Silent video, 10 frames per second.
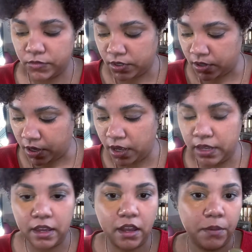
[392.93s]
Okay,
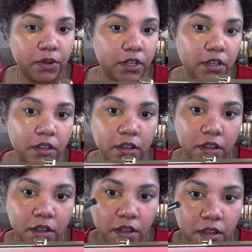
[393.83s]
now I'm gonna
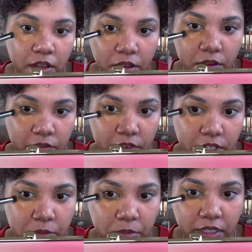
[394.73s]
finish
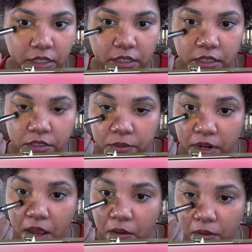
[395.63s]
blending this one
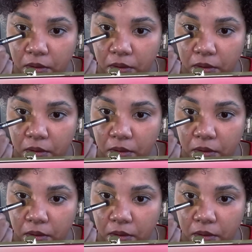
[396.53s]
out.